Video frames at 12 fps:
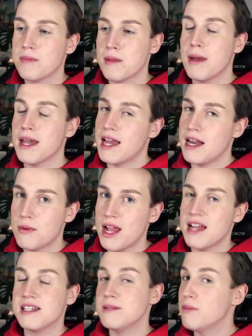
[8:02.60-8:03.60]
my gallery
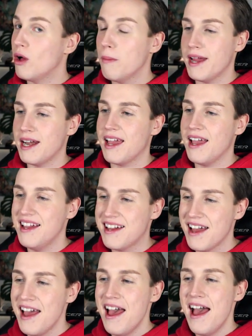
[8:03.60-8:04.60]
ID,
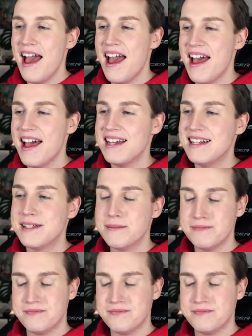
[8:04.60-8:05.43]
paulpancake. And